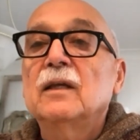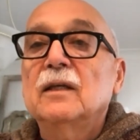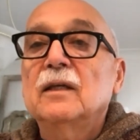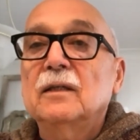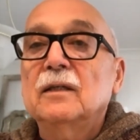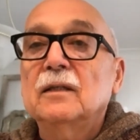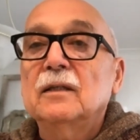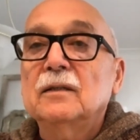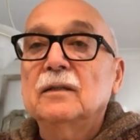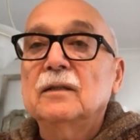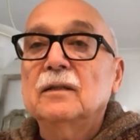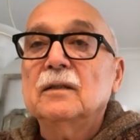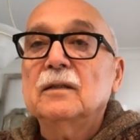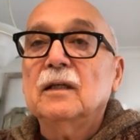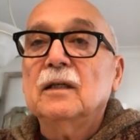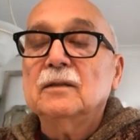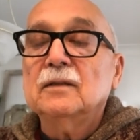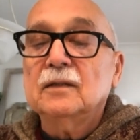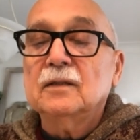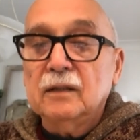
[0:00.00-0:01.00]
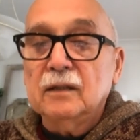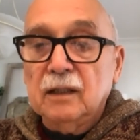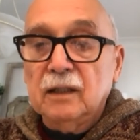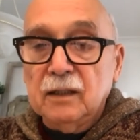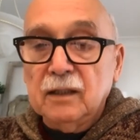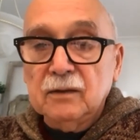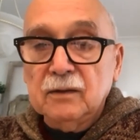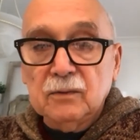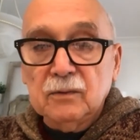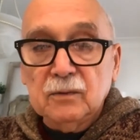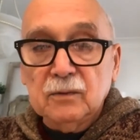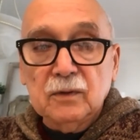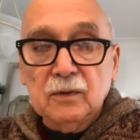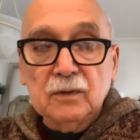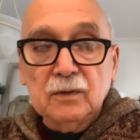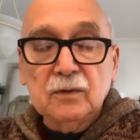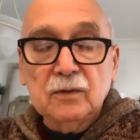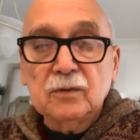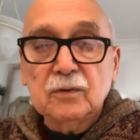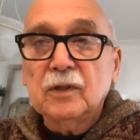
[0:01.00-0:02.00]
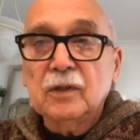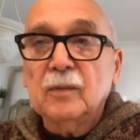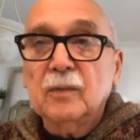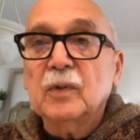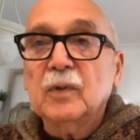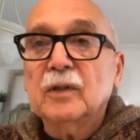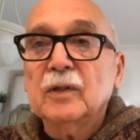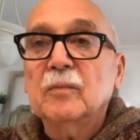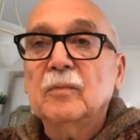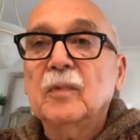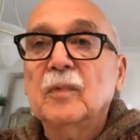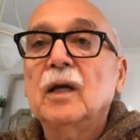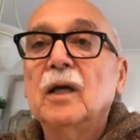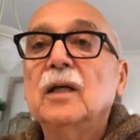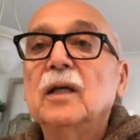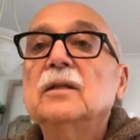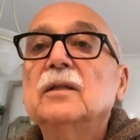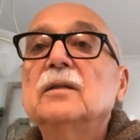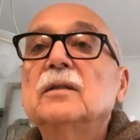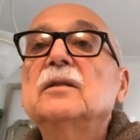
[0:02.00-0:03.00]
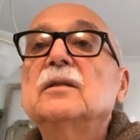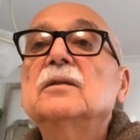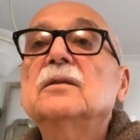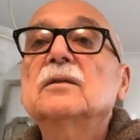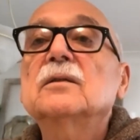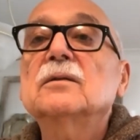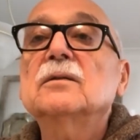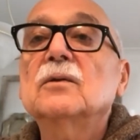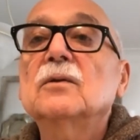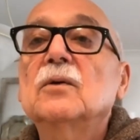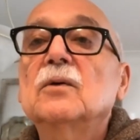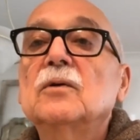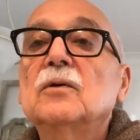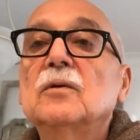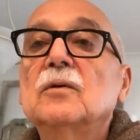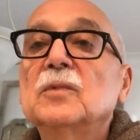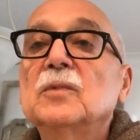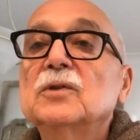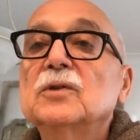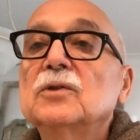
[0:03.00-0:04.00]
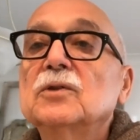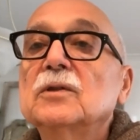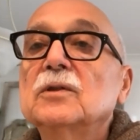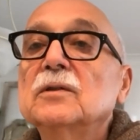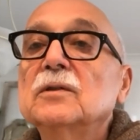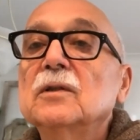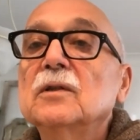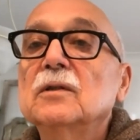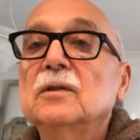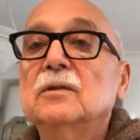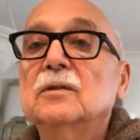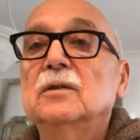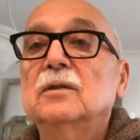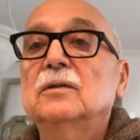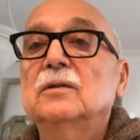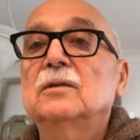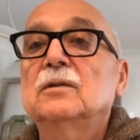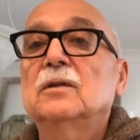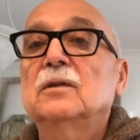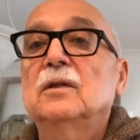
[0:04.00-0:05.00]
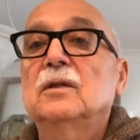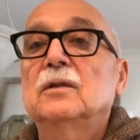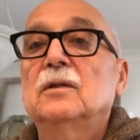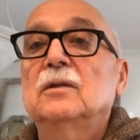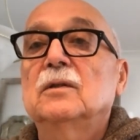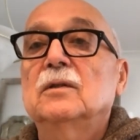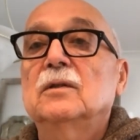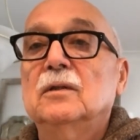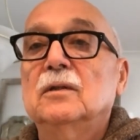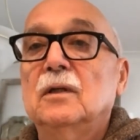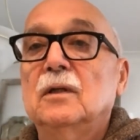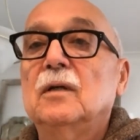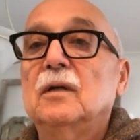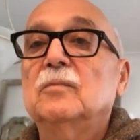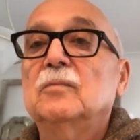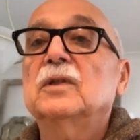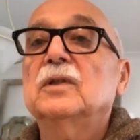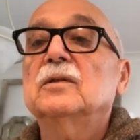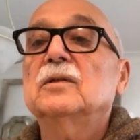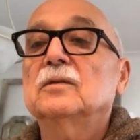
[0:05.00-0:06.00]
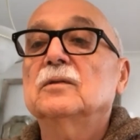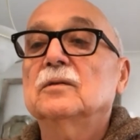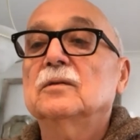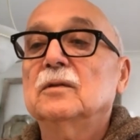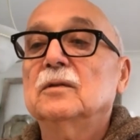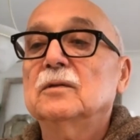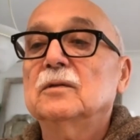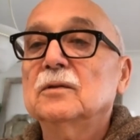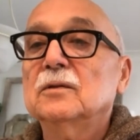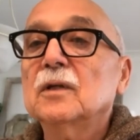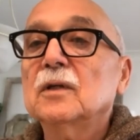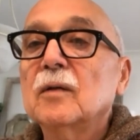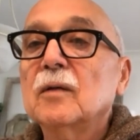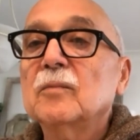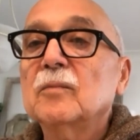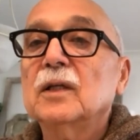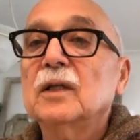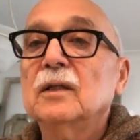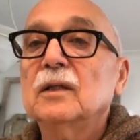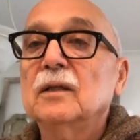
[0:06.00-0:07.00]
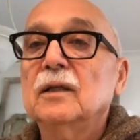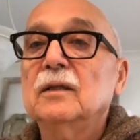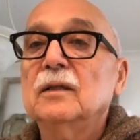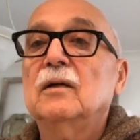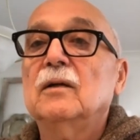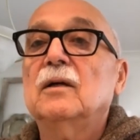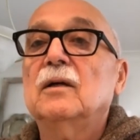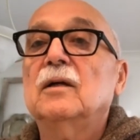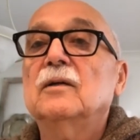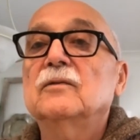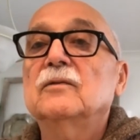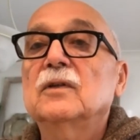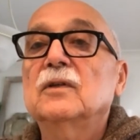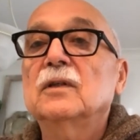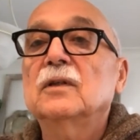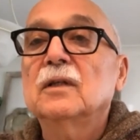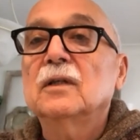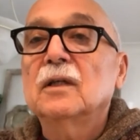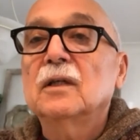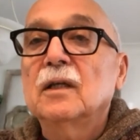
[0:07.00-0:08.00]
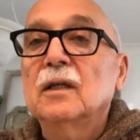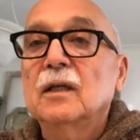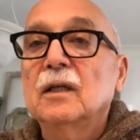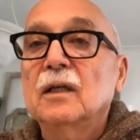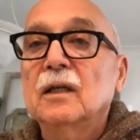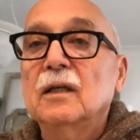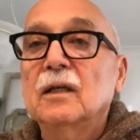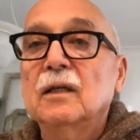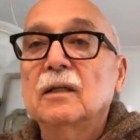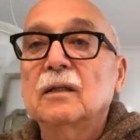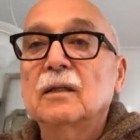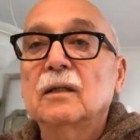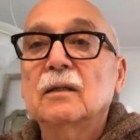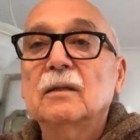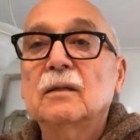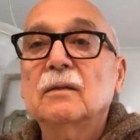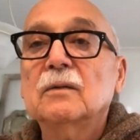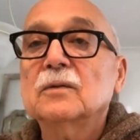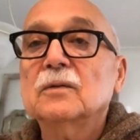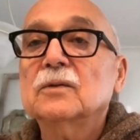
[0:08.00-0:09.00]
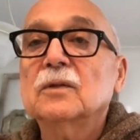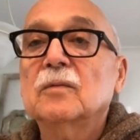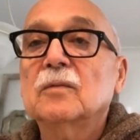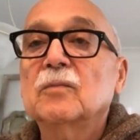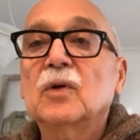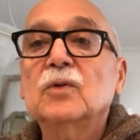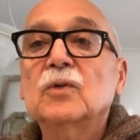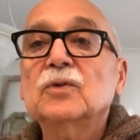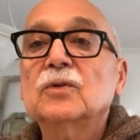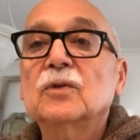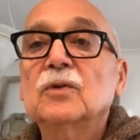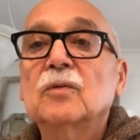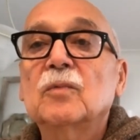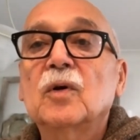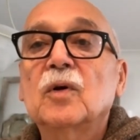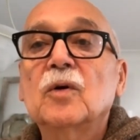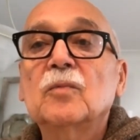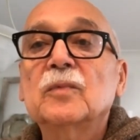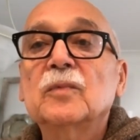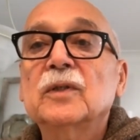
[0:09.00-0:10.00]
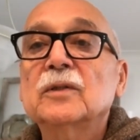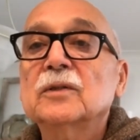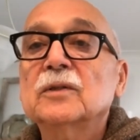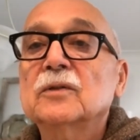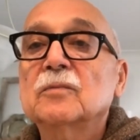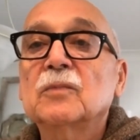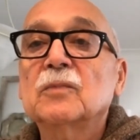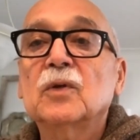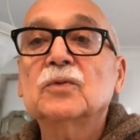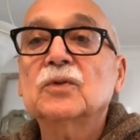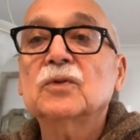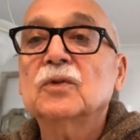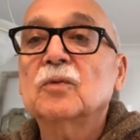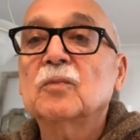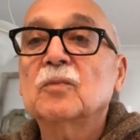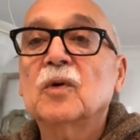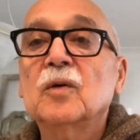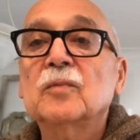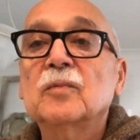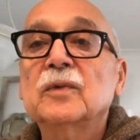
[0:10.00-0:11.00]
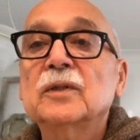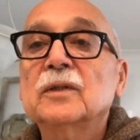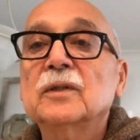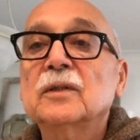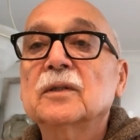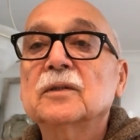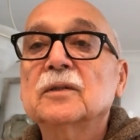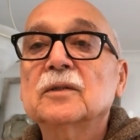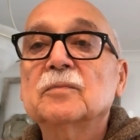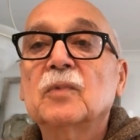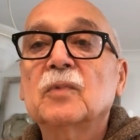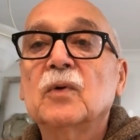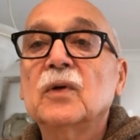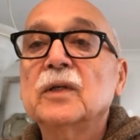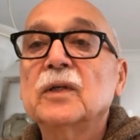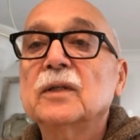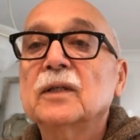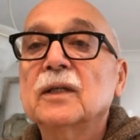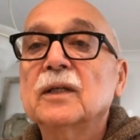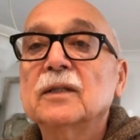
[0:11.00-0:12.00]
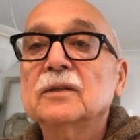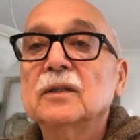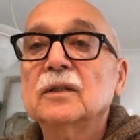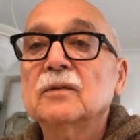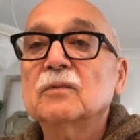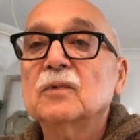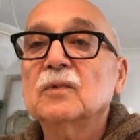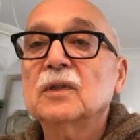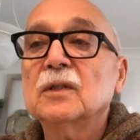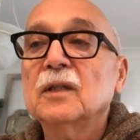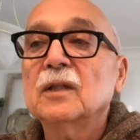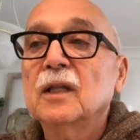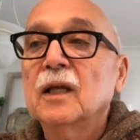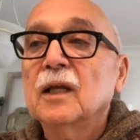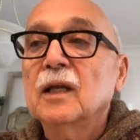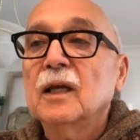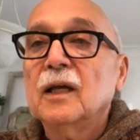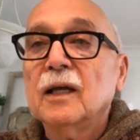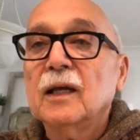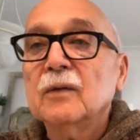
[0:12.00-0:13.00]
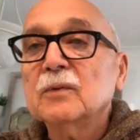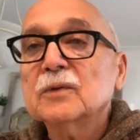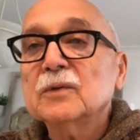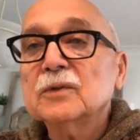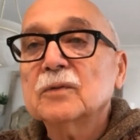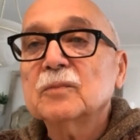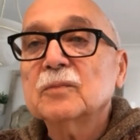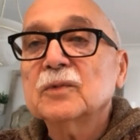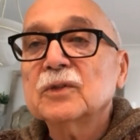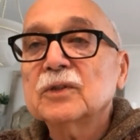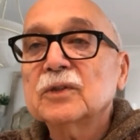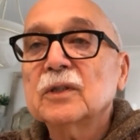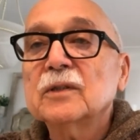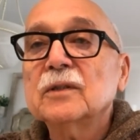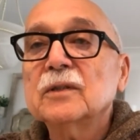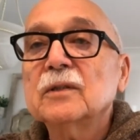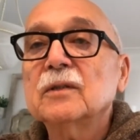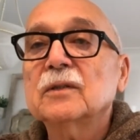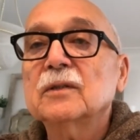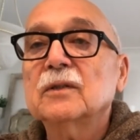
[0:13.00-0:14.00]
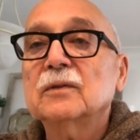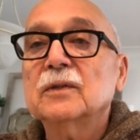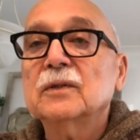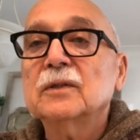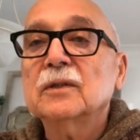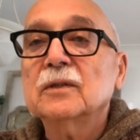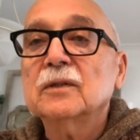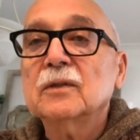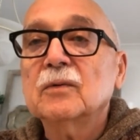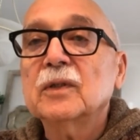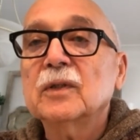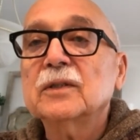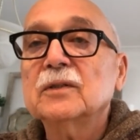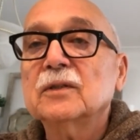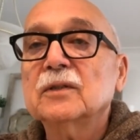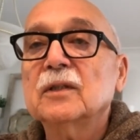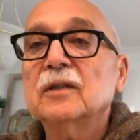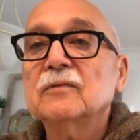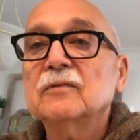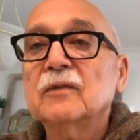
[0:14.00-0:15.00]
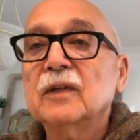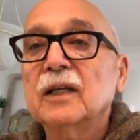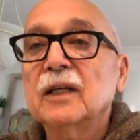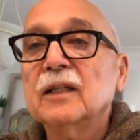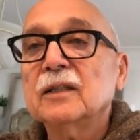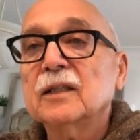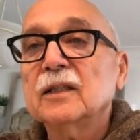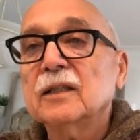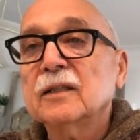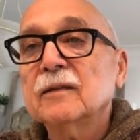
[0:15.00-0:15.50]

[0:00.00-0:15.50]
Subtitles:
And I said, did you step on a mine? And he said, no, a machine gunner caught me and shot my leg off. And it was an emotional moment. It's an emotional moment to this point. And I said, well, I was a machine gunner in the Quay Son Valley.